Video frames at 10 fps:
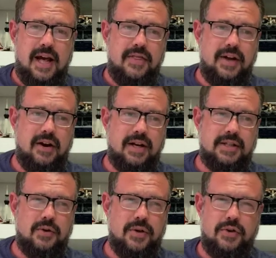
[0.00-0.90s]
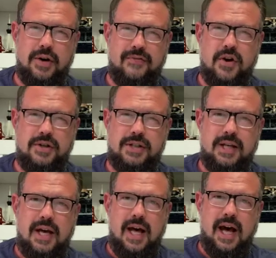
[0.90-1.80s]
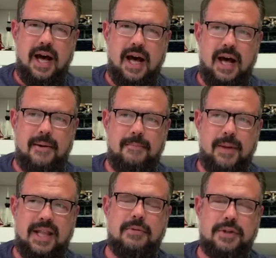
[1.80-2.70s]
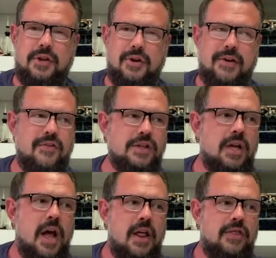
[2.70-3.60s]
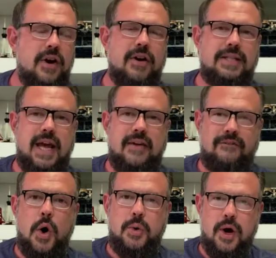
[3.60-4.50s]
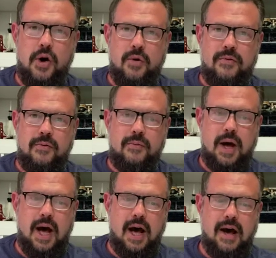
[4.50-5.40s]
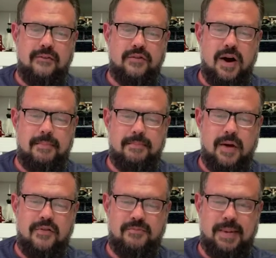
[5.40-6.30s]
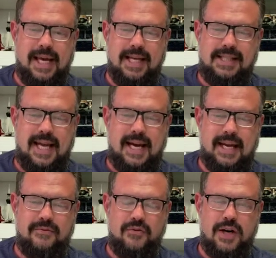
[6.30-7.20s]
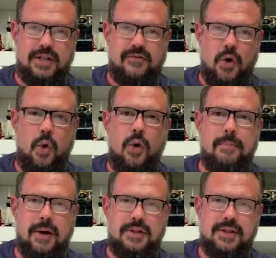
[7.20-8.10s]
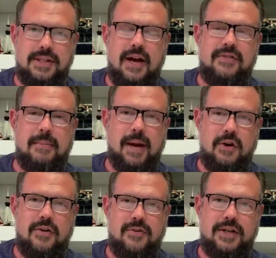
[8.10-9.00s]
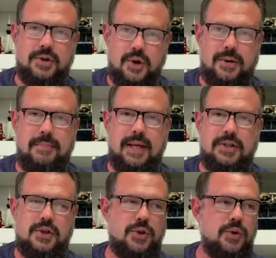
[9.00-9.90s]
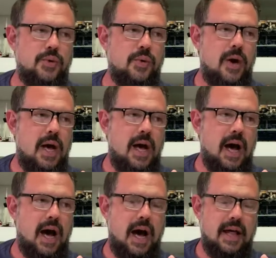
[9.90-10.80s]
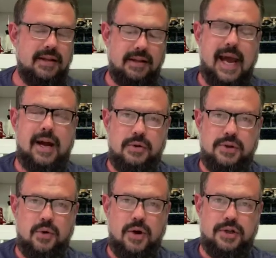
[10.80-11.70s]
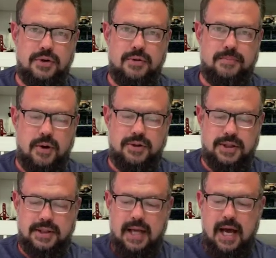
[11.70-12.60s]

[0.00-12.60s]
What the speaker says: or 31st, I think it was the 31st, there is a photo of me standing in front of a whole bunch of stuff that my girlfriend took me to the Lego store to purchase